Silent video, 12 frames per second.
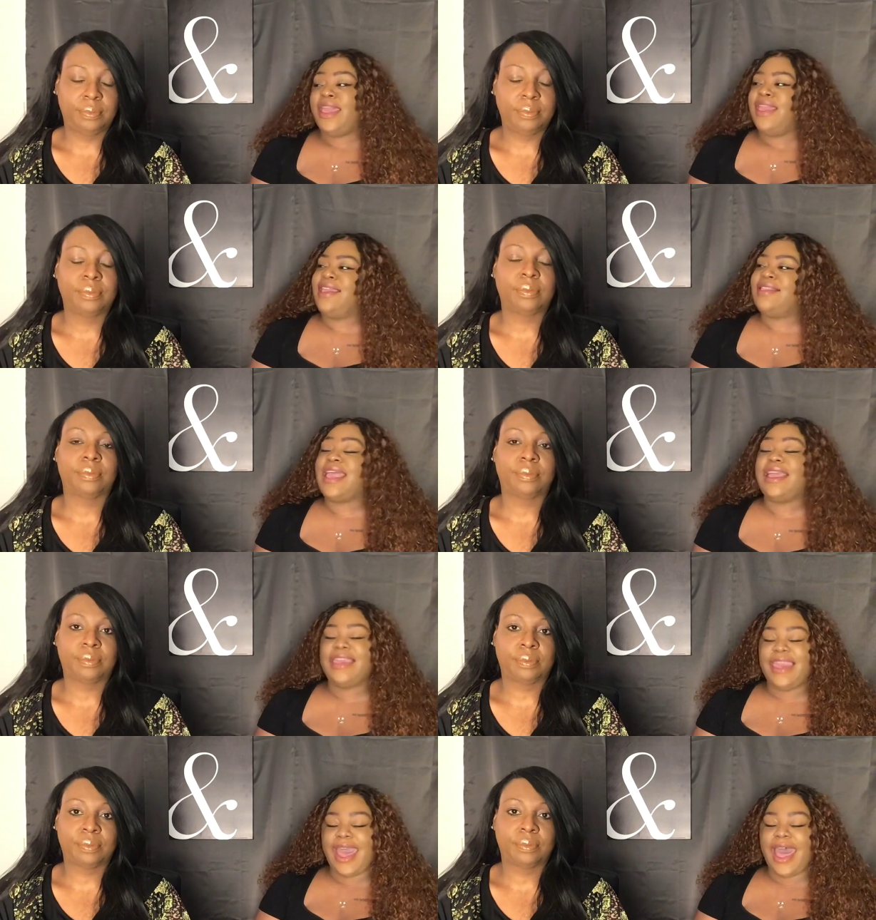Speaker 1: He's
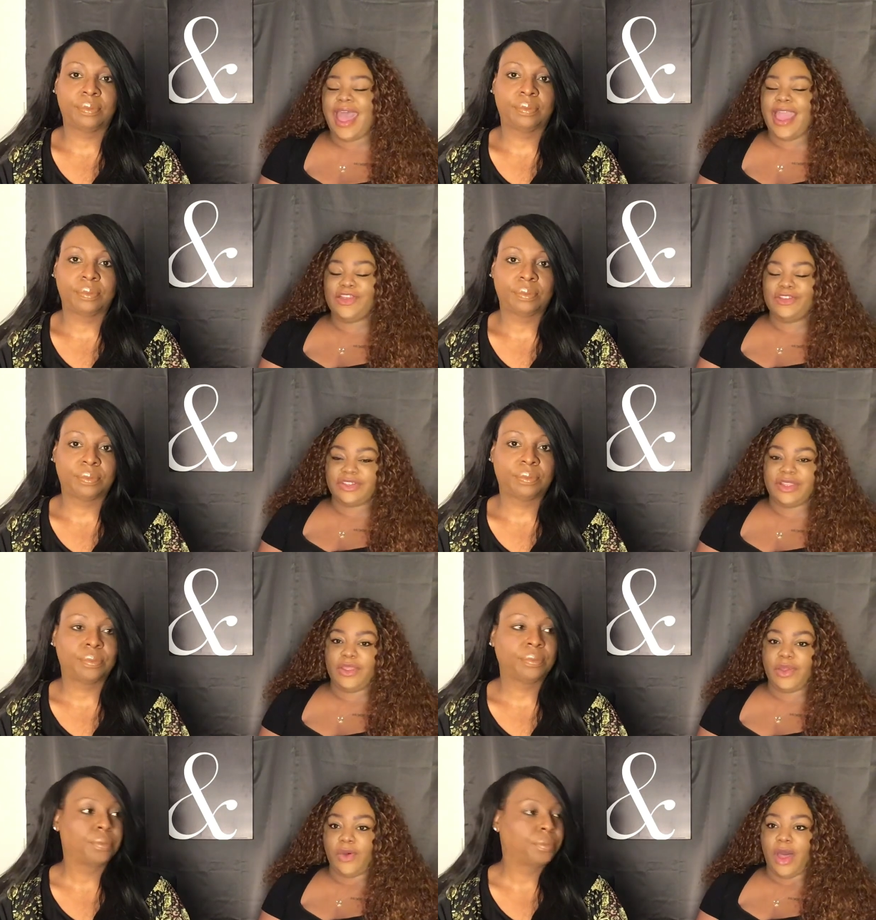like, yeah, I usually
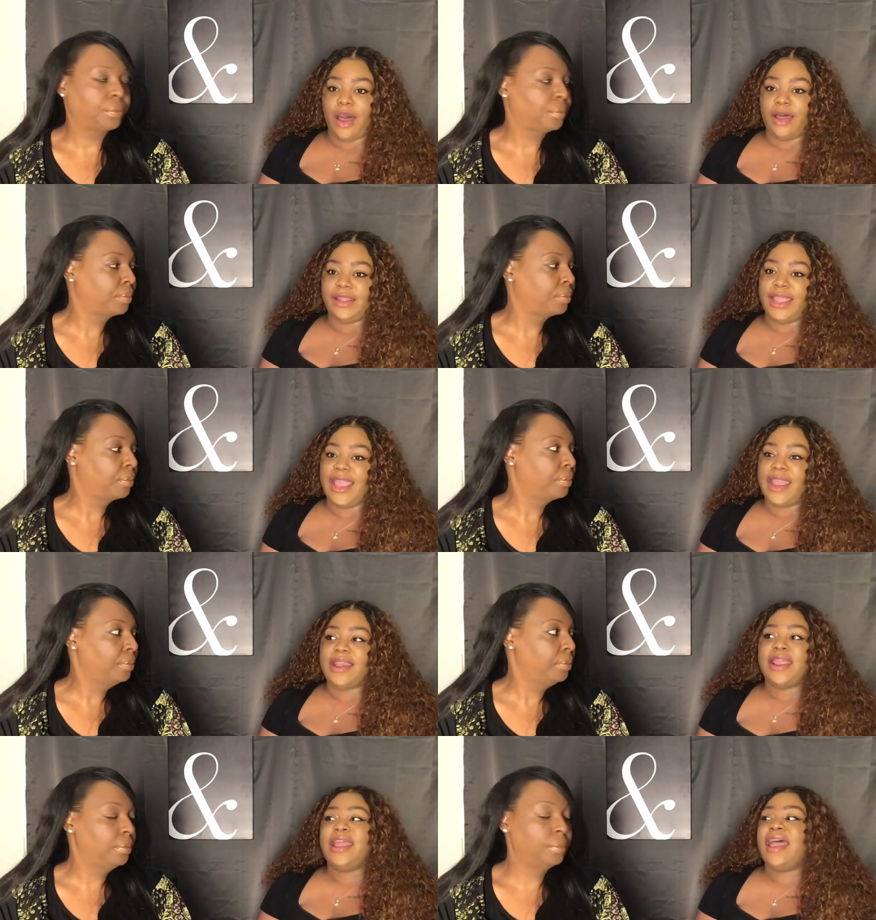go all
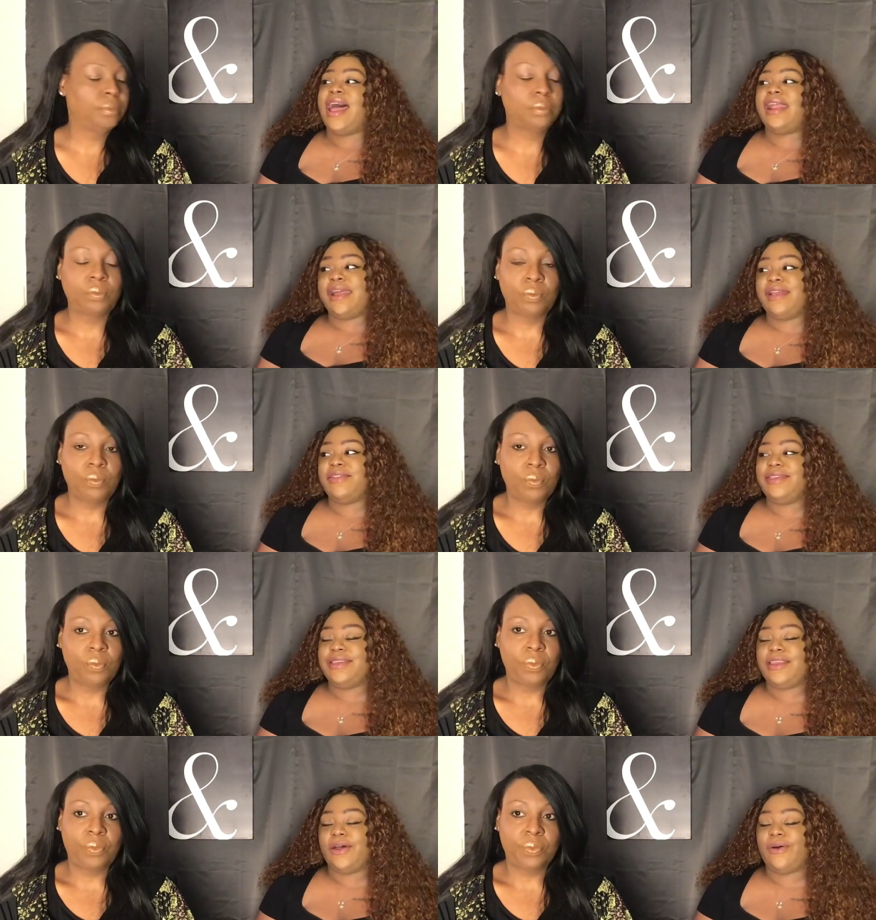in unless,
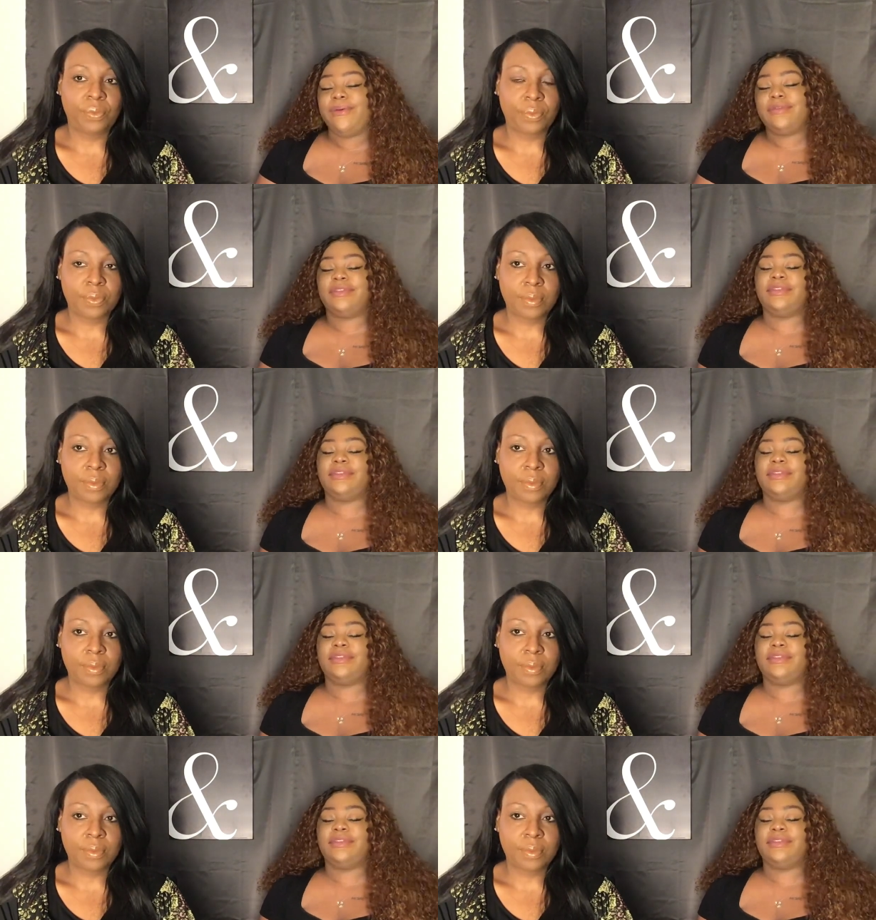you know,